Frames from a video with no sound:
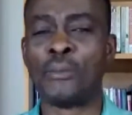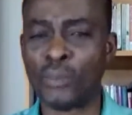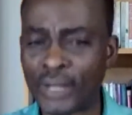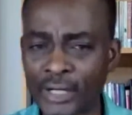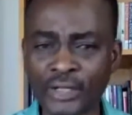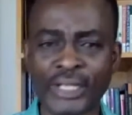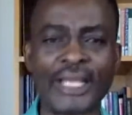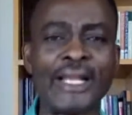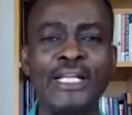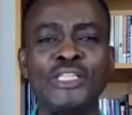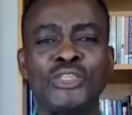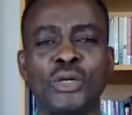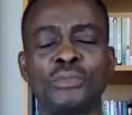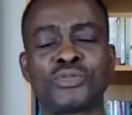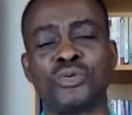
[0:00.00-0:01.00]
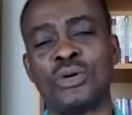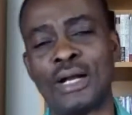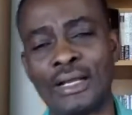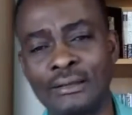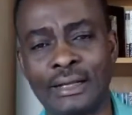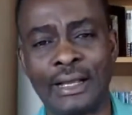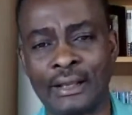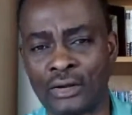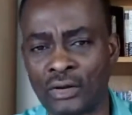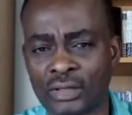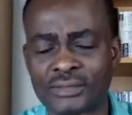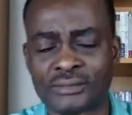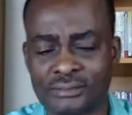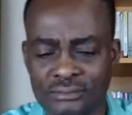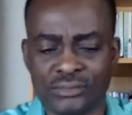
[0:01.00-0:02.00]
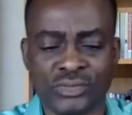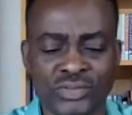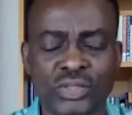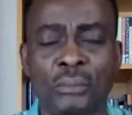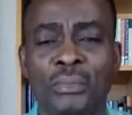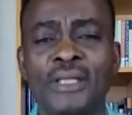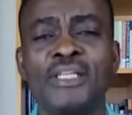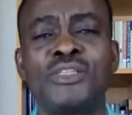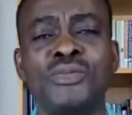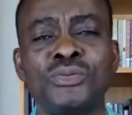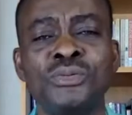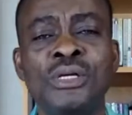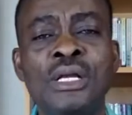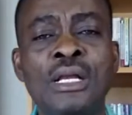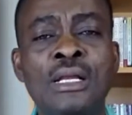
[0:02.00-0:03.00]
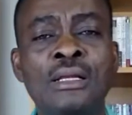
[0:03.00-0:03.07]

I wanted to get a job. So I got somebody to